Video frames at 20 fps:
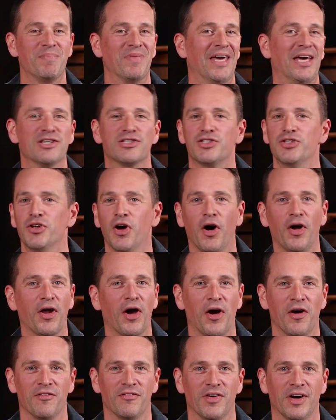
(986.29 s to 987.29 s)
it's not
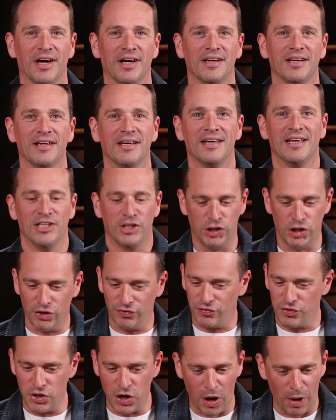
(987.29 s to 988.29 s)
over.
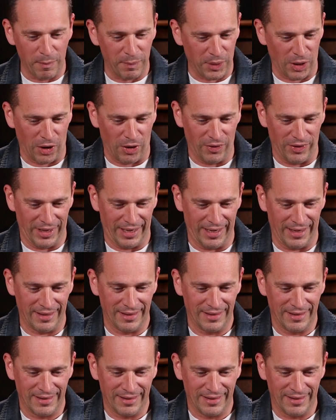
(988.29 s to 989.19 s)
You've not blown it.